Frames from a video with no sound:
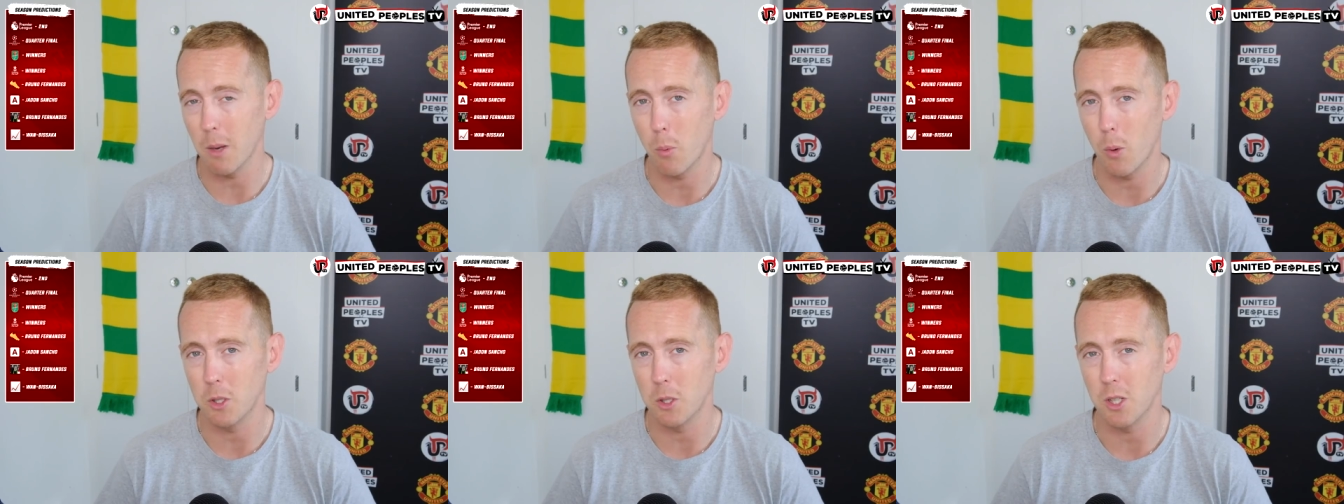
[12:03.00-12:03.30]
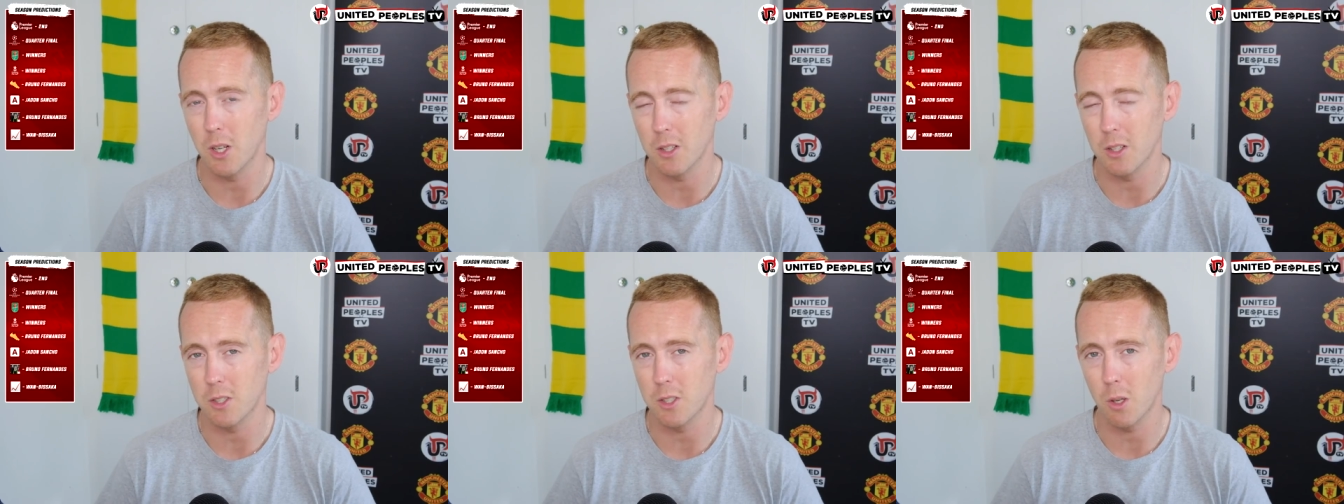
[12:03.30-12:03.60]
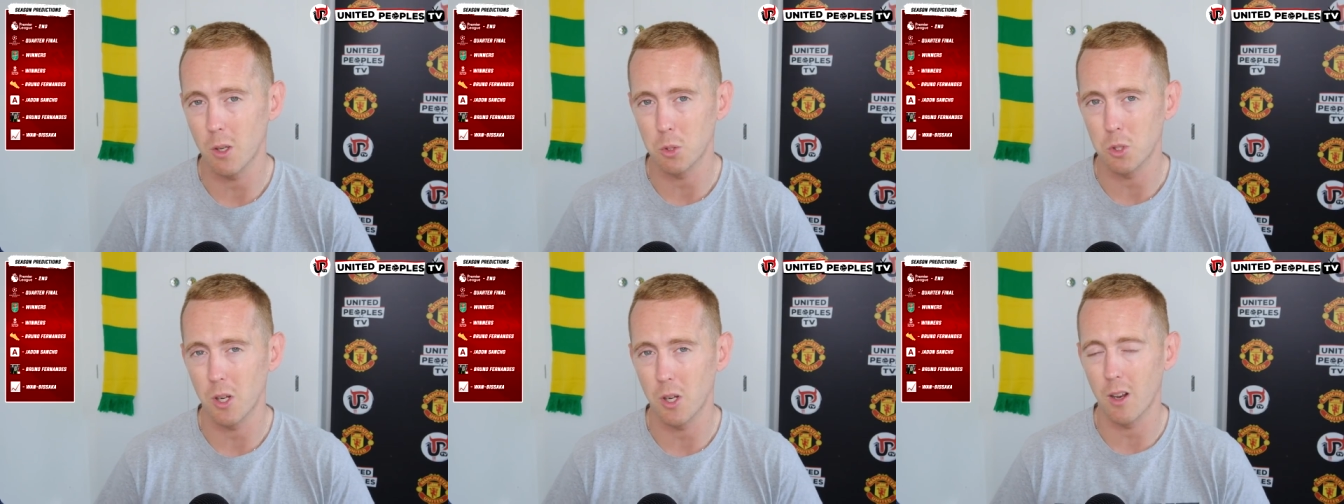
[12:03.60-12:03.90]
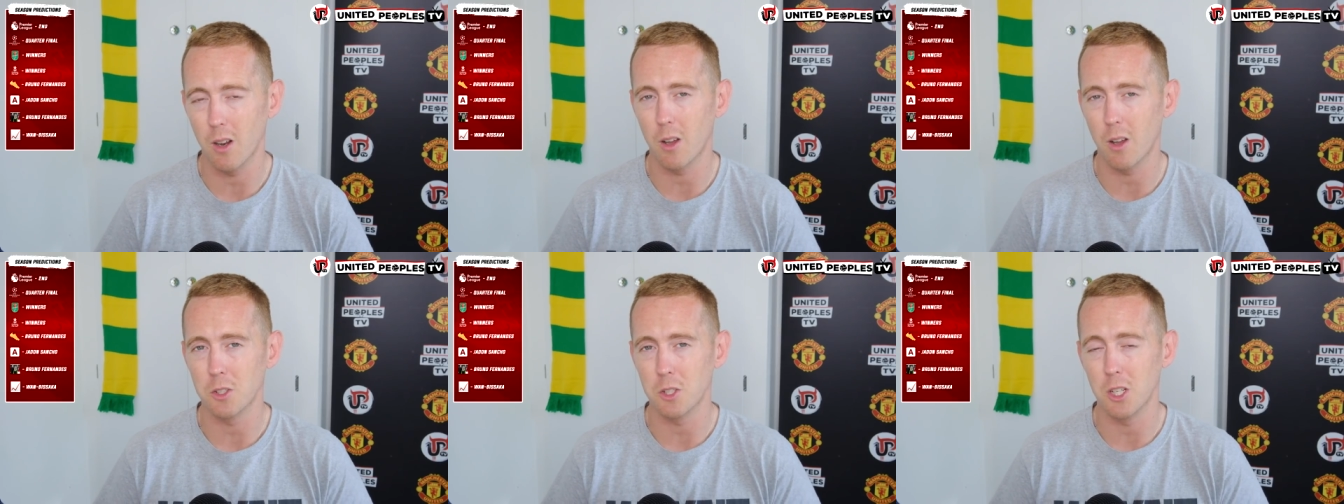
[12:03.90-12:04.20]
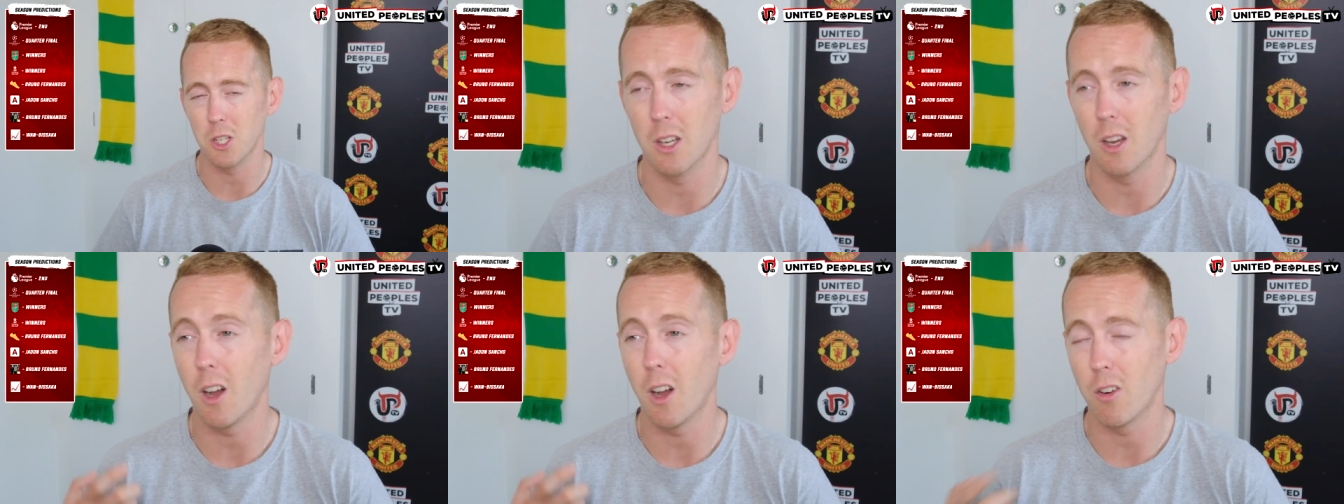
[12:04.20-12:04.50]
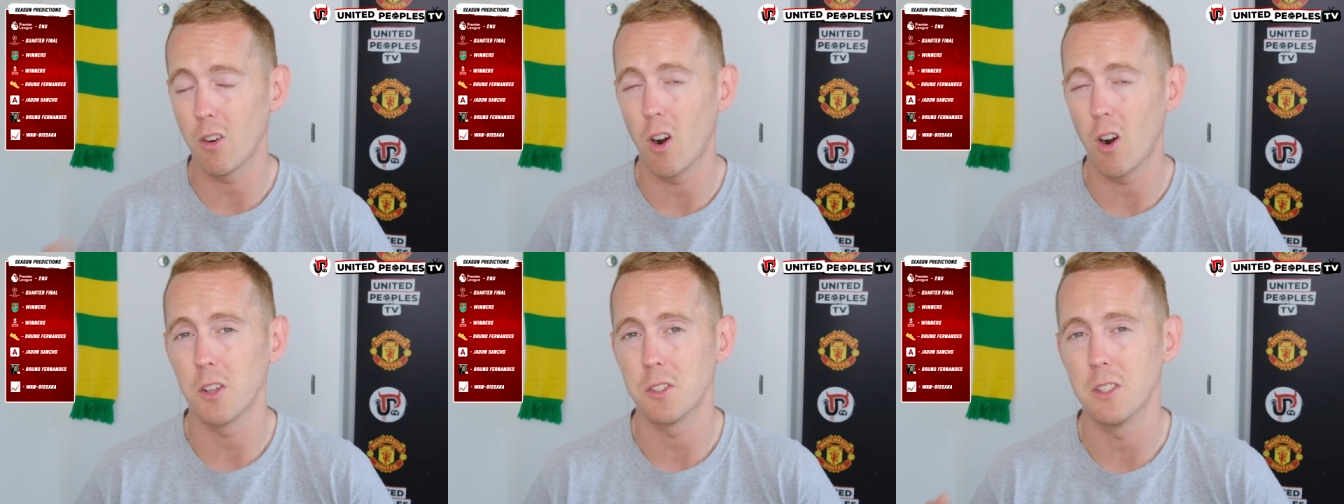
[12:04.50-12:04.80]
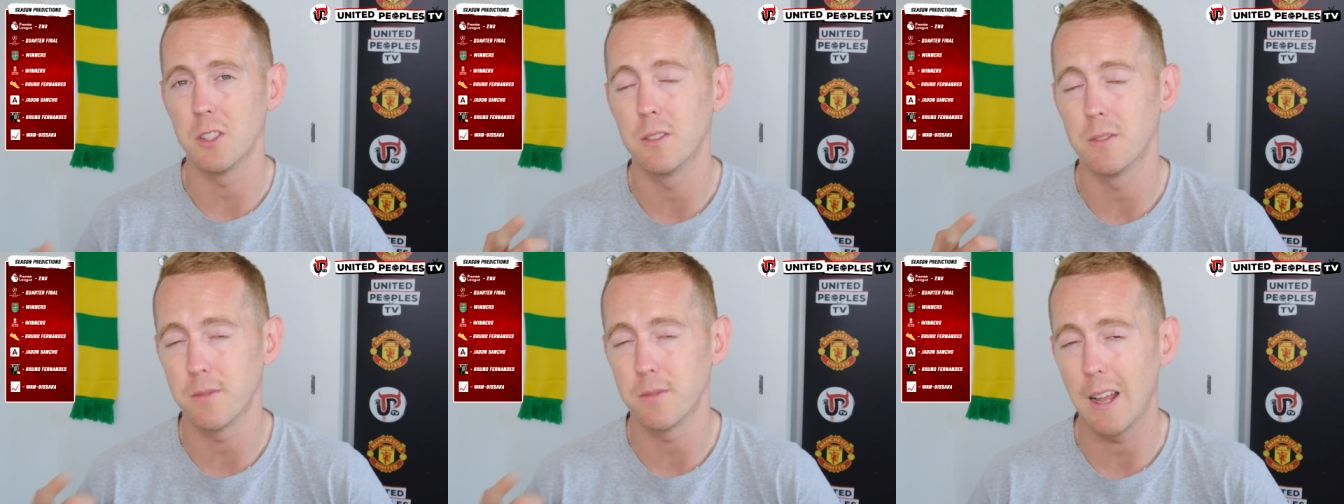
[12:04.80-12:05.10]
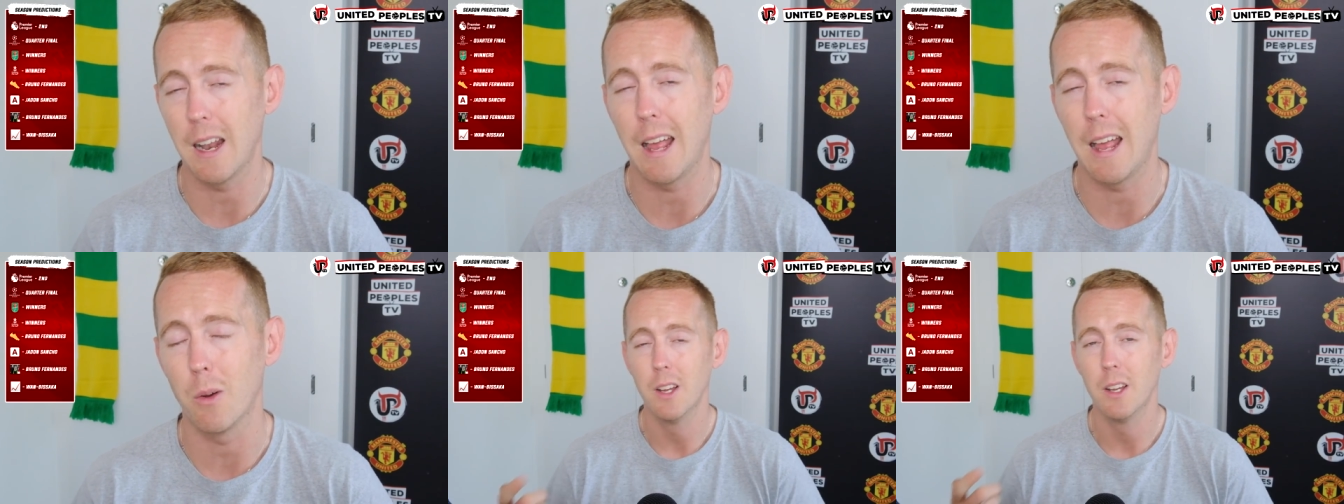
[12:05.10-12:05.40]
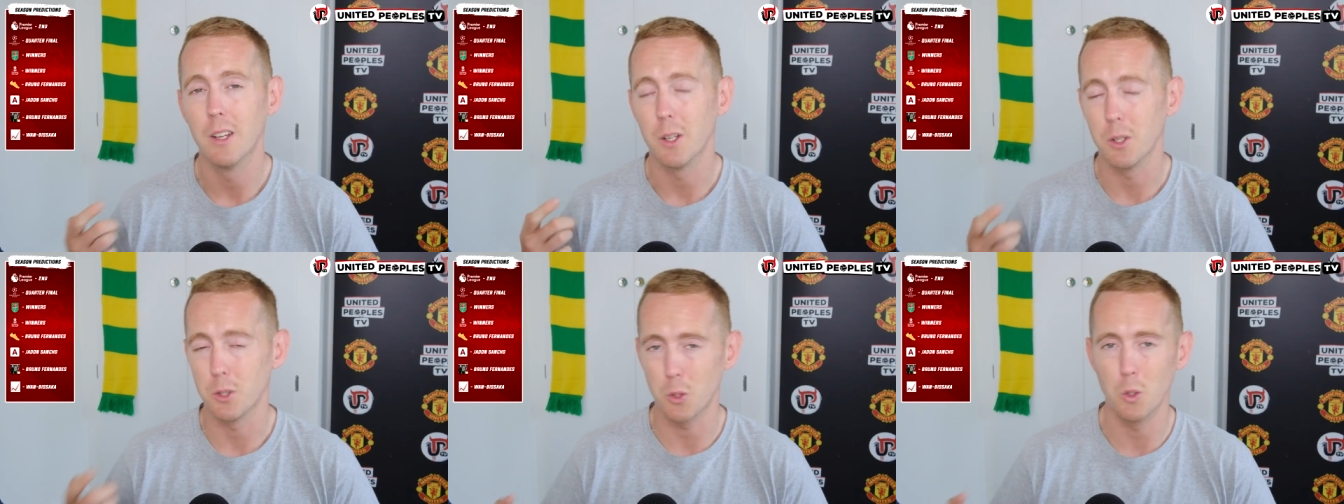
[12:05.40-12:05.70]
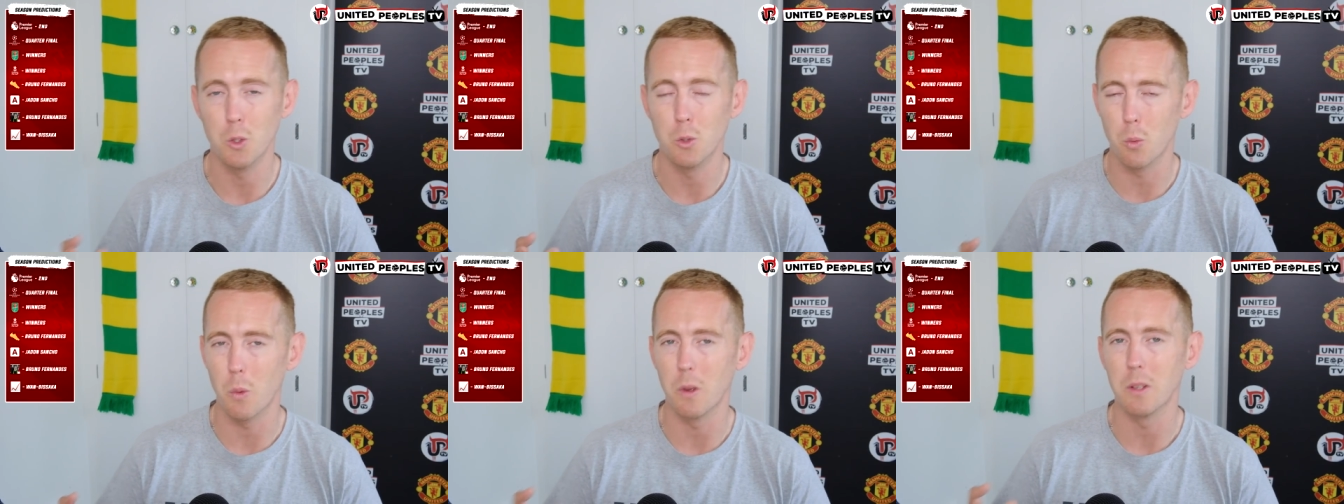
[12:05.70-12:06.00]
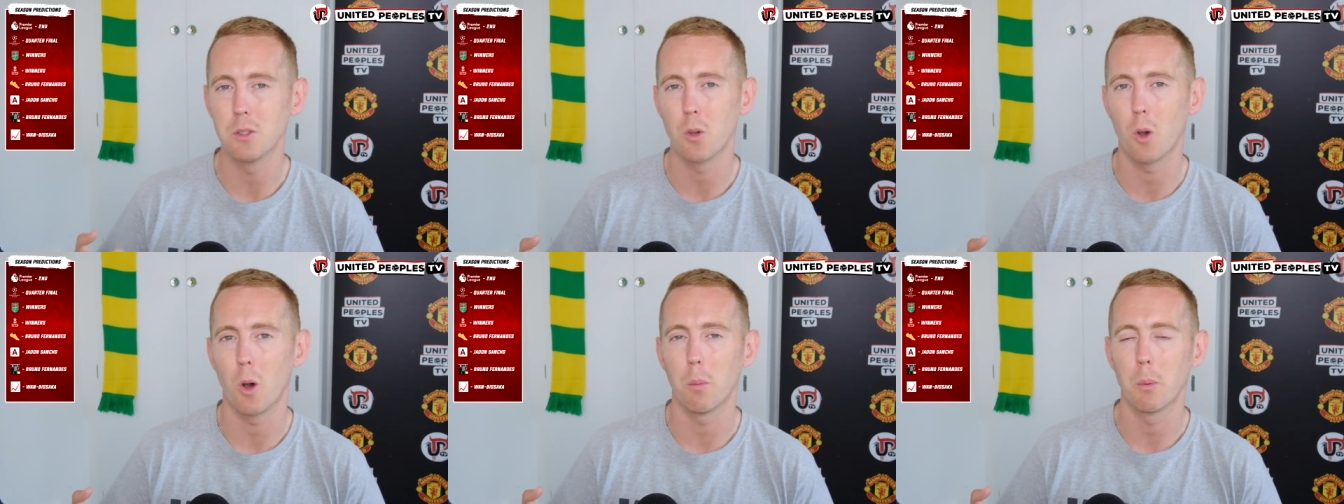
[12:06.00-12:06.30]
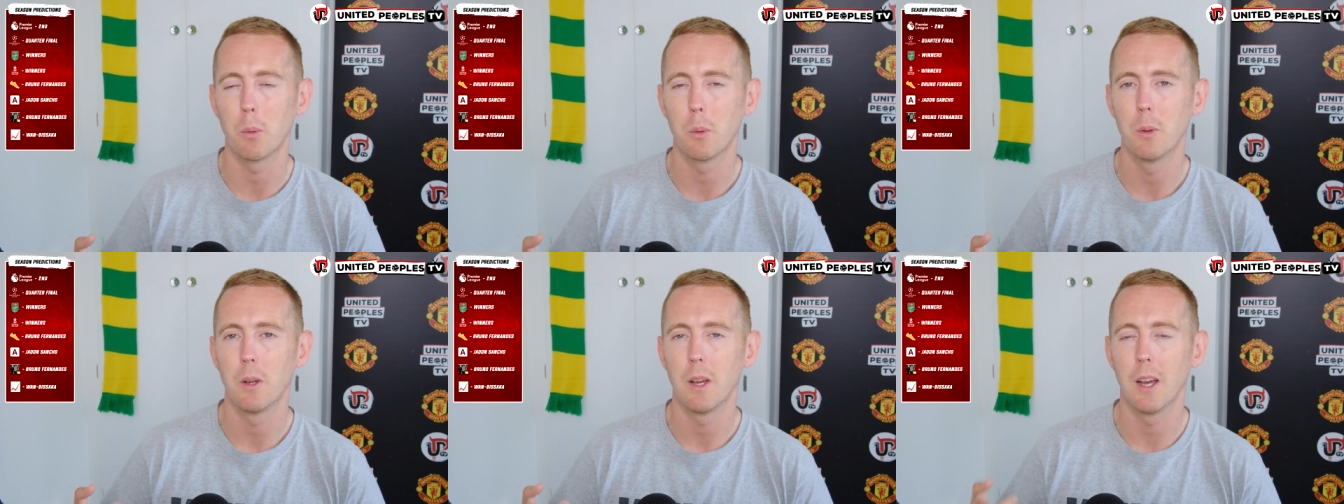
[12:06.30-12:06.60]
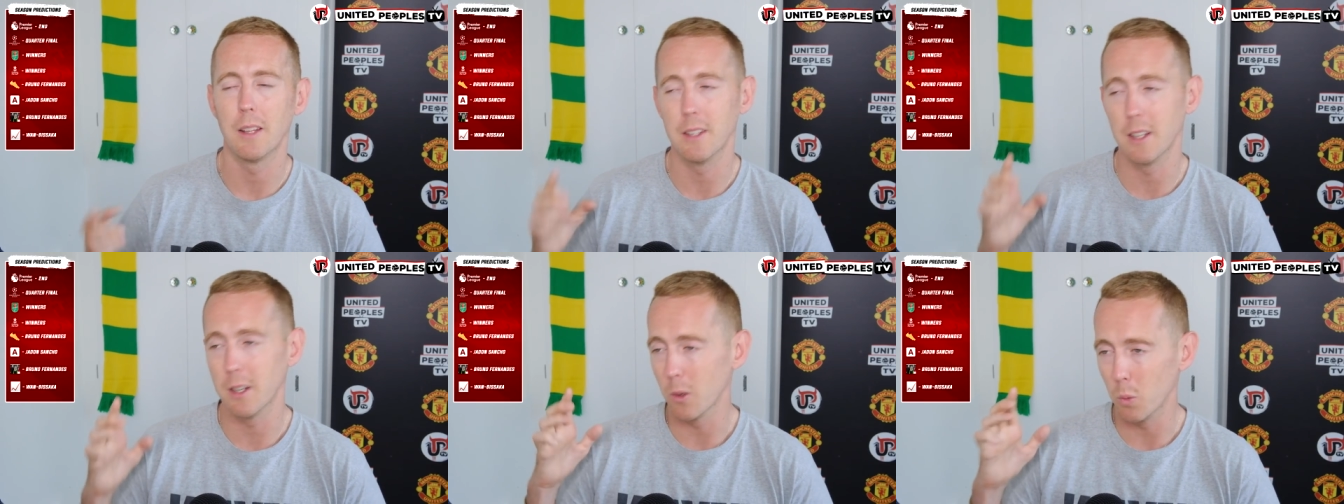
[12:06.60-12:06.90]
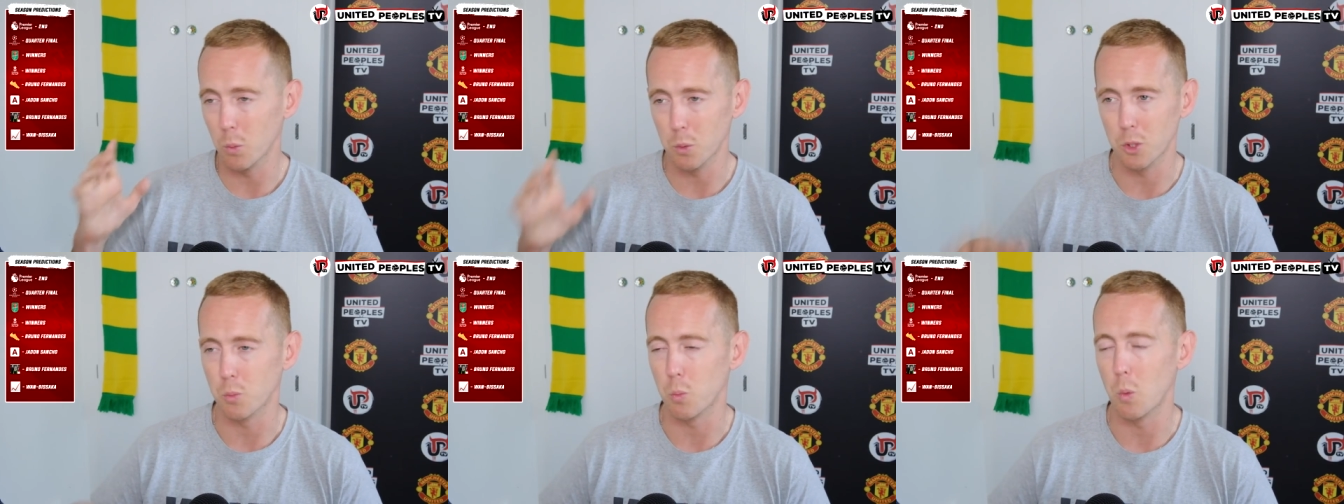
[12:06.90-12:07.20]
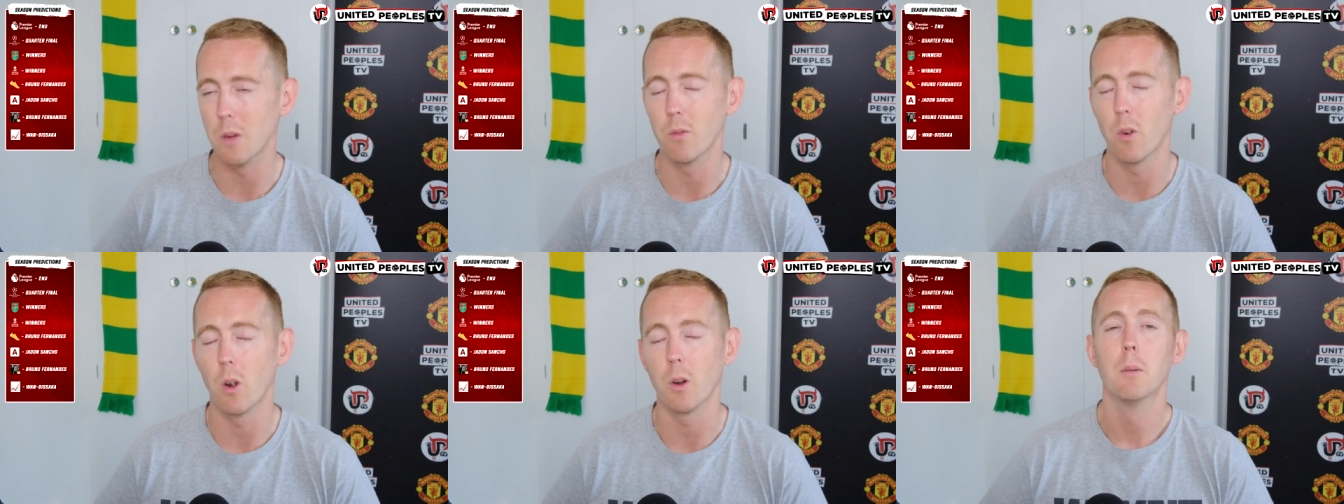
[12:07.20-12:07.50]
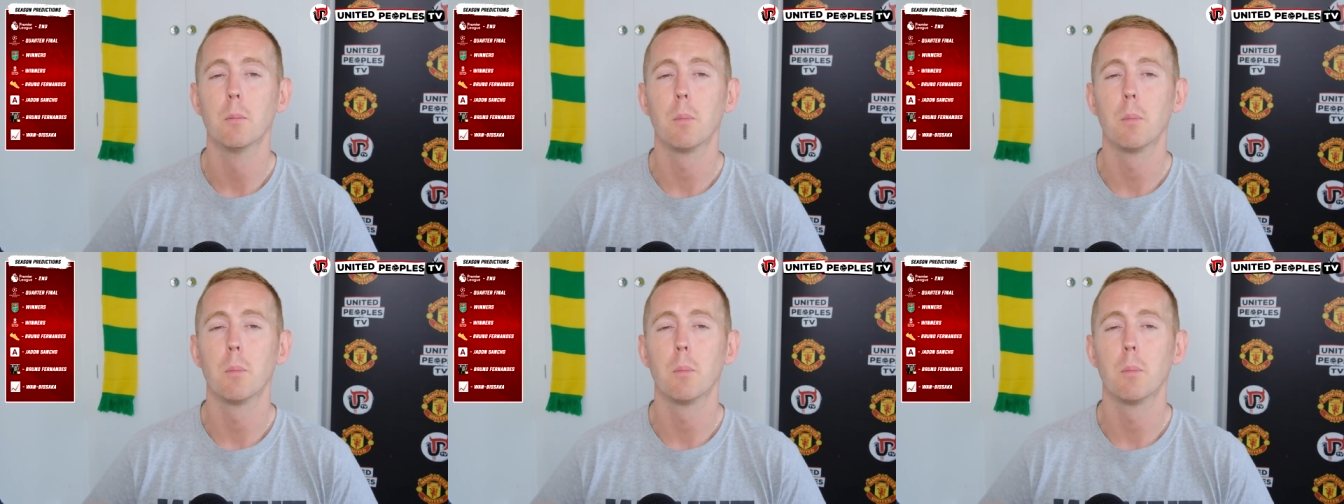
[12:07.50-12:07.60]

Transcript: pressure under Solskjaer last year. Our asses fell out as soon as we went top and then it all just went wrong.